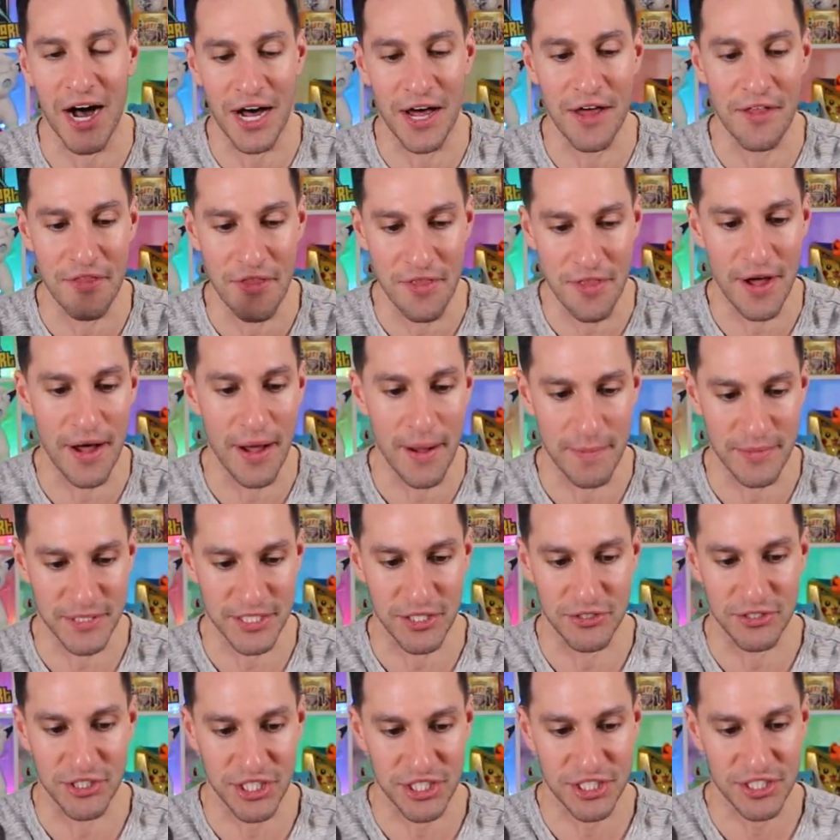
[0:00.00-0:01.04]
on them.
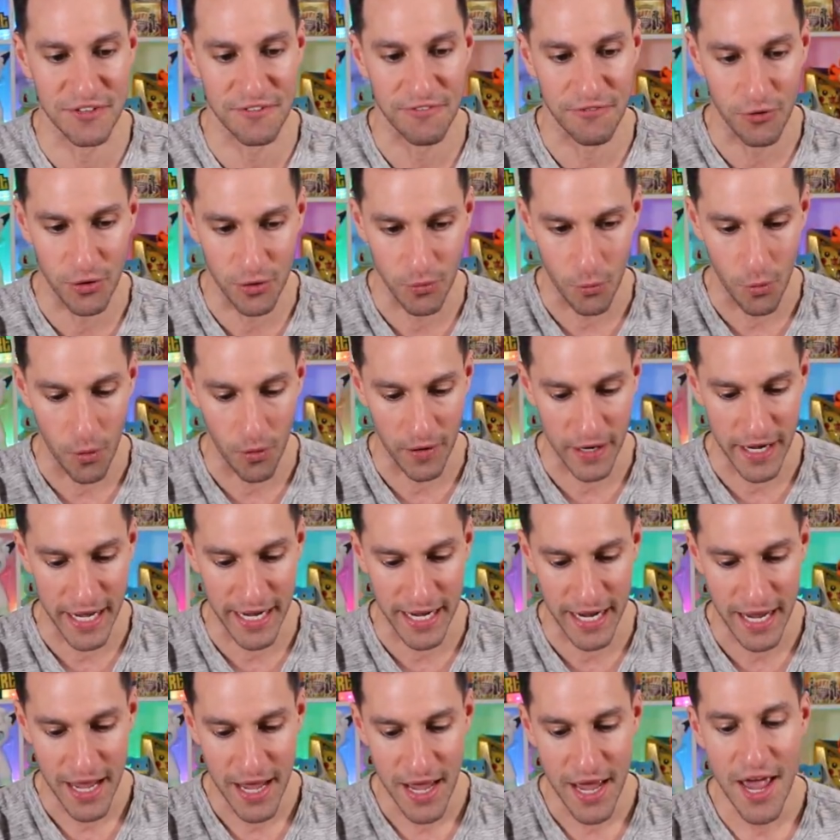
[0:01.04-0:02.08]
So just a
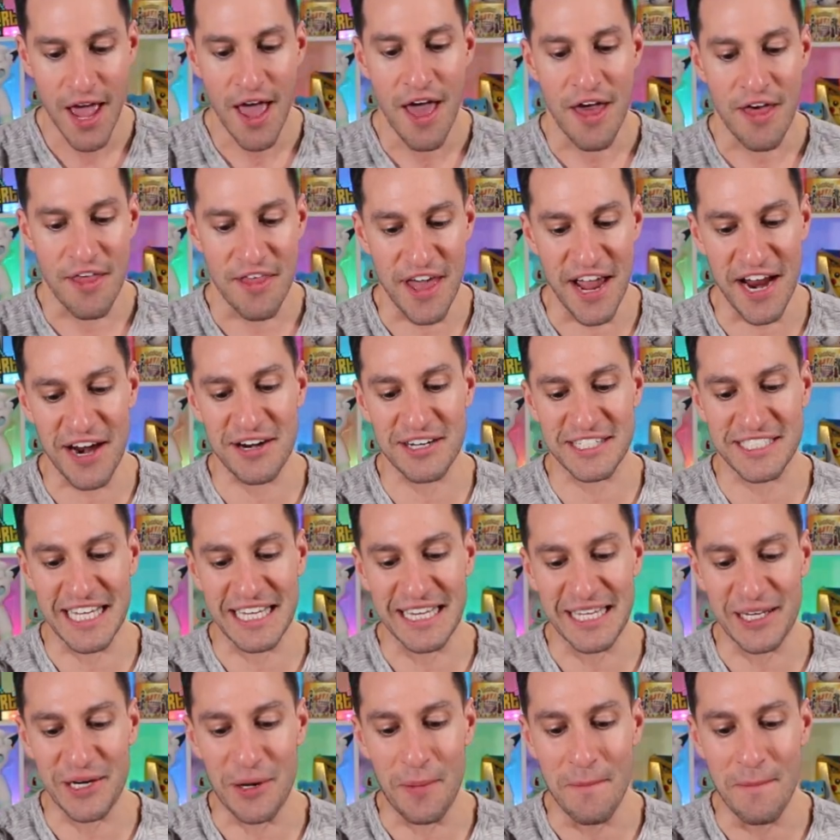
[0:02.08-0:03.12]
forewarning, there's a
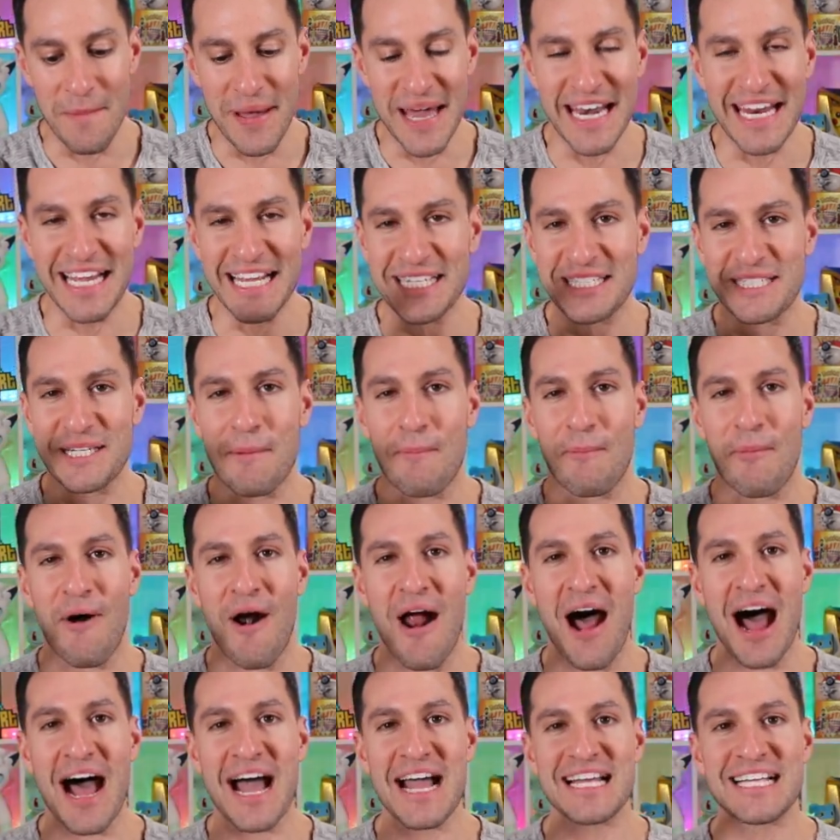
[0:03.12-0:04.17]
little mini
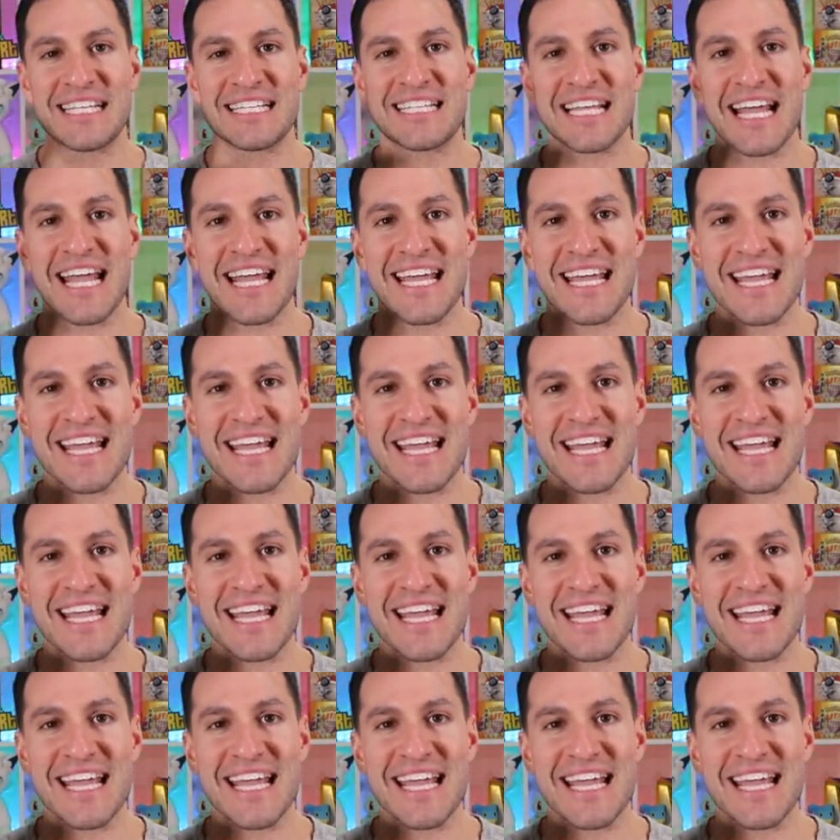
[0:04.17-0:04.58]
surprise.